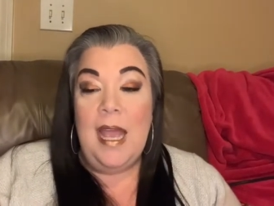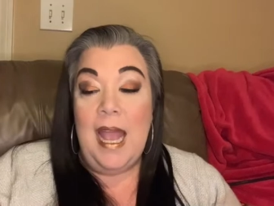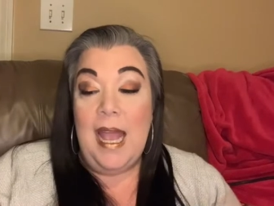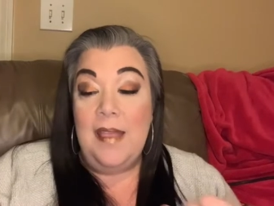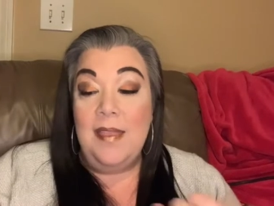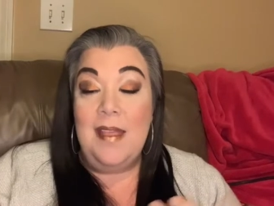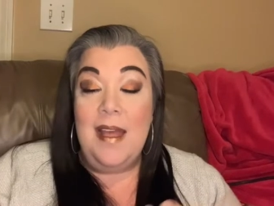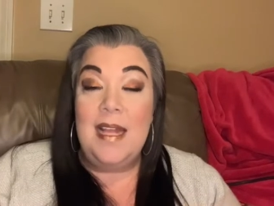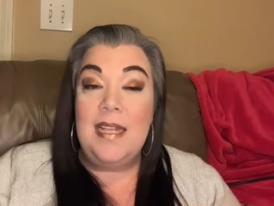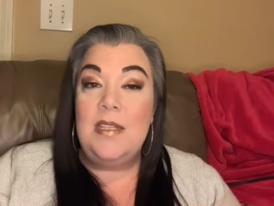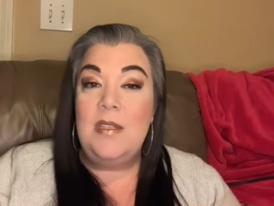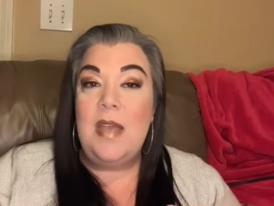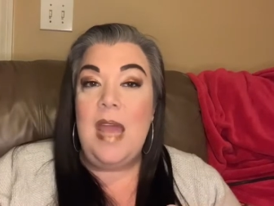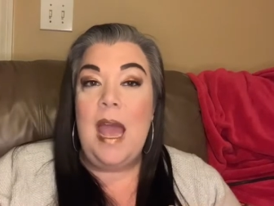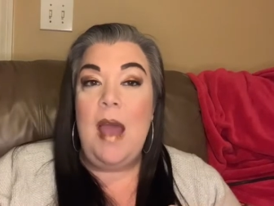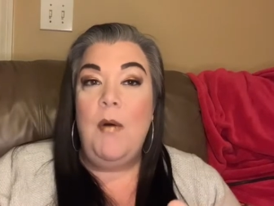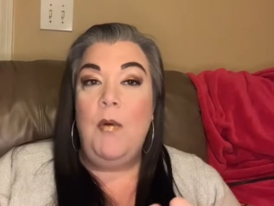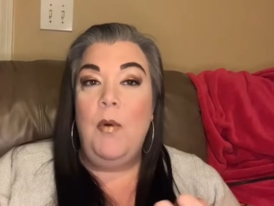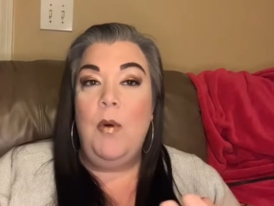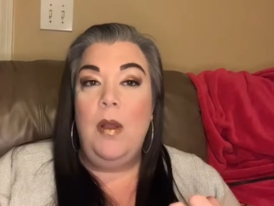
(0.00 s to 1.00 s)
And that's
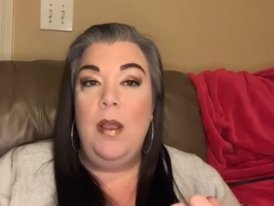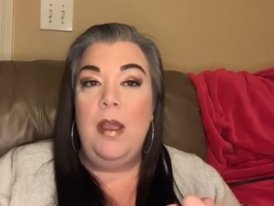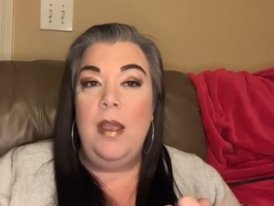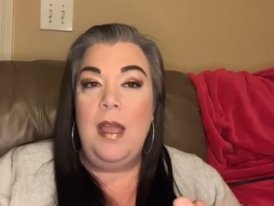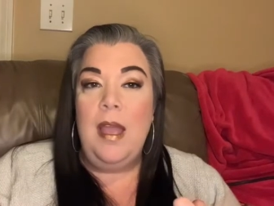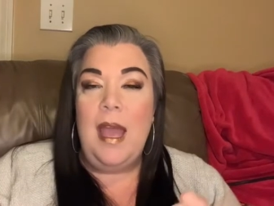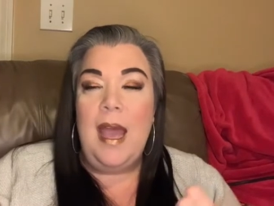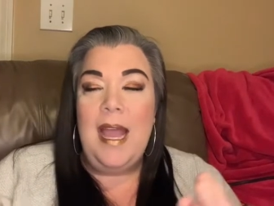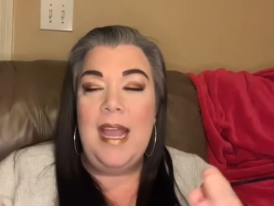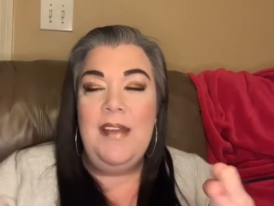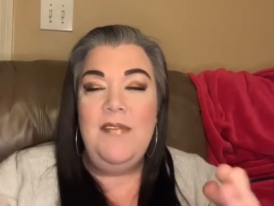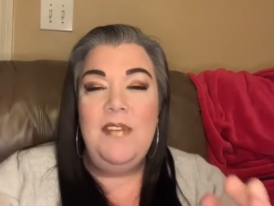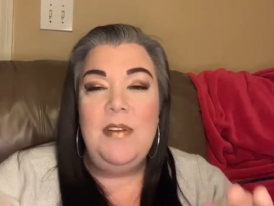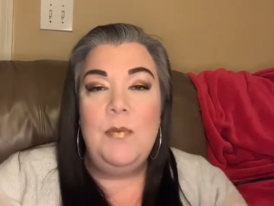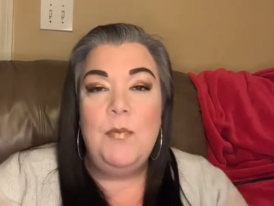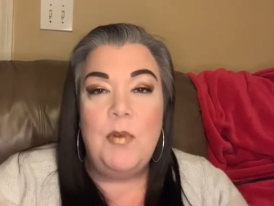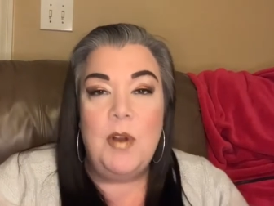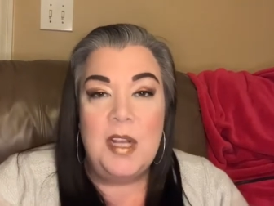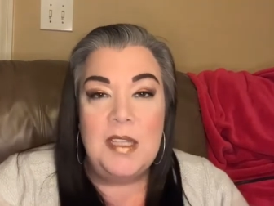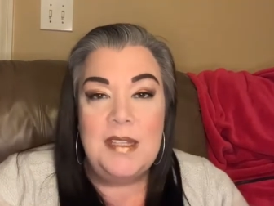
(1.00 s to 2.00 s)
how I
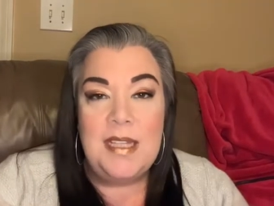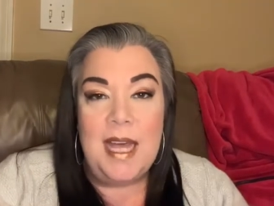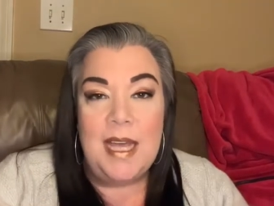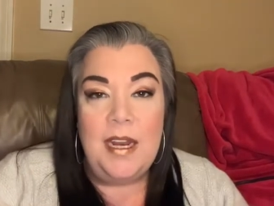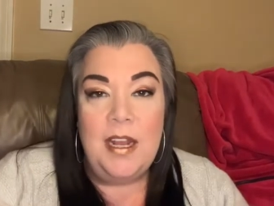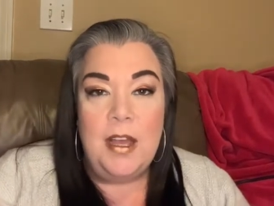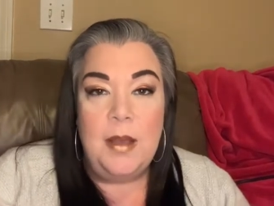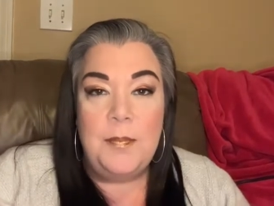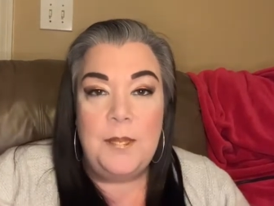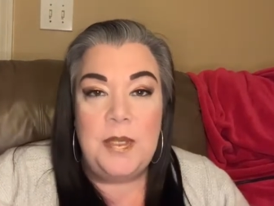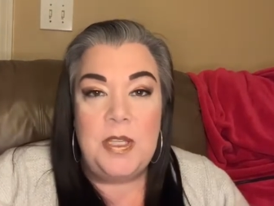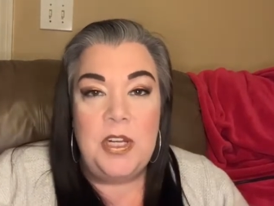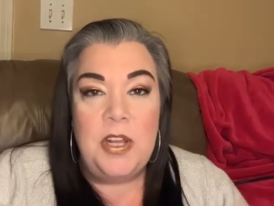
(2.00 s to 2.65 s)
even brought that up.